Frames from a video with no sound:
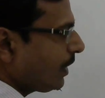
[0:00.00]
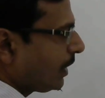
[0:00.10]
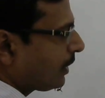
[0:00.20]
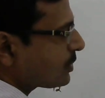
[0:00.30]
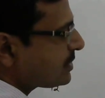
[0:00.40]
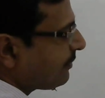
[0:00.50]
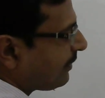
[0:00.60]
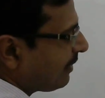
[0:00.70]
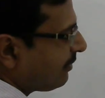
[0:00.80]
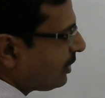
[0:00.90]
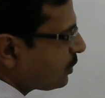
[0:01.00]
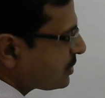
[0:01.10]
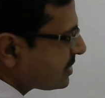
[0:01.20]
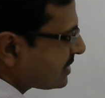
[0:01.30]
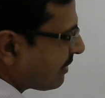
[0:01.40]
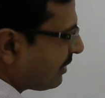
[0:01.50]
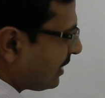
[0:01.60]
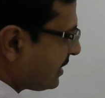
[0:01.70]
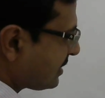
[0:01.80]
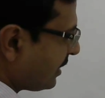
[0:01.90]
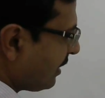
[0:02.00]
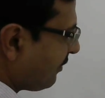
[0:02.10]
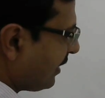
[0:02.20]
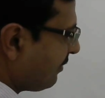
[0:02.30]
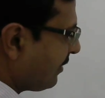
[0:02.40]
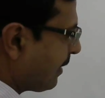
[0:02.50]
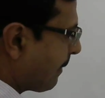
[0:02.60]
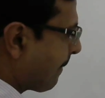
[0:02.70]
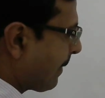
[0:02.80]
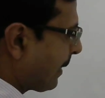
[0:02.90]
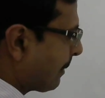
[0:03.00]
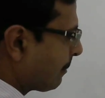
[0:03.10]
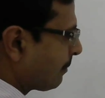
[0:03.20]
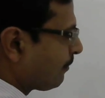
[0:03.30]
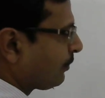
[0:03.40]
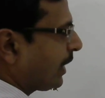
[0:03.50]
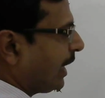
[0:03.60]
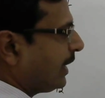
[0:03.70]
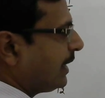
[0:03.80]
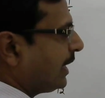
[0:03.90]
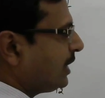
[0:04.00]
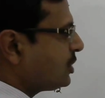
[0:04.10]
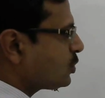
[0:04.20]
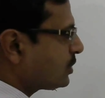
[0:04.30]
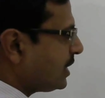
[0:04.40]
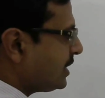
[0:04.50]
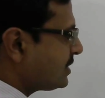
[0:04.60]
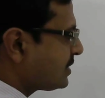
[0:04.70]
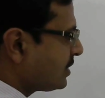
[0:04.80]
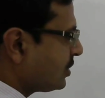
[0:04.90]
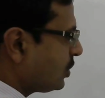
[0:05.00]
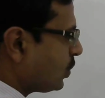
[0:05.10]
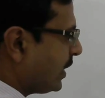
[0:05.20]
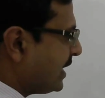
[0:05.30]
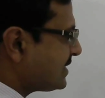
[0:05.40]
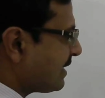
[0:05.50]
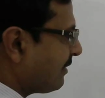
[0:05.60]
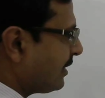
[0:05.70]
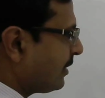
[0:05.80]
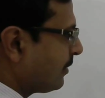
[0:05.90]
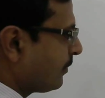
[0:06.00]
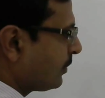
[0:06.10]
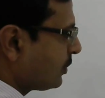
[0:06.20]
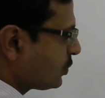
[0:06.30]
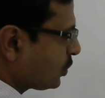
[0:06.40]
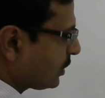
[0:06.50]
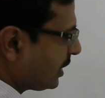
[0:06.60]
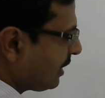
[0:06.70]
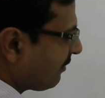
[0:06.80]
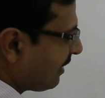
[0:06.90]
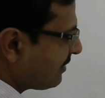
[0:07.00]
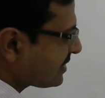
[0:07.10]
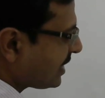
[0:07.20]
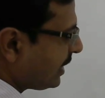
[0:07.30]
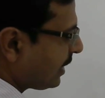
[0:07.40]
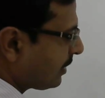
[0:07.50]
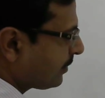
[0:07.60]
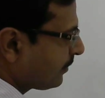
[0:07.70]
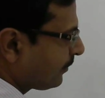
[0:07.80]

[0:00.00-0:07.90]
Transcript: Now see, 5 into 7 is 35 and 9 into 3 is 27. So 35 is greater.